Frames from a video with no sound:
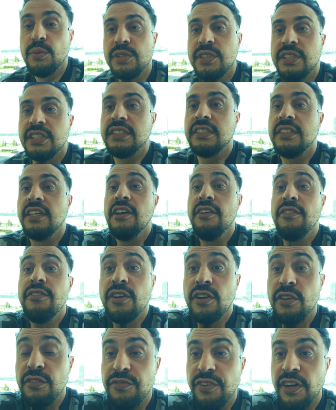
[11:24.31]
which is
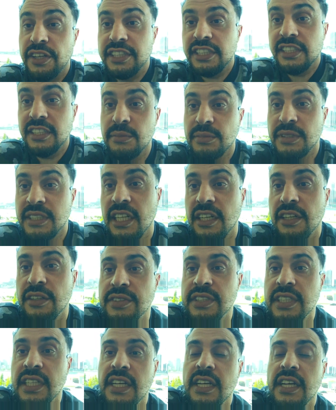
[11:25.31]
confronting
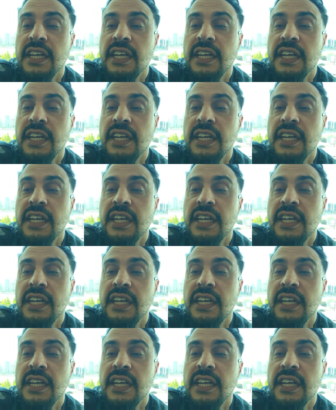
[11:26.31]
themselves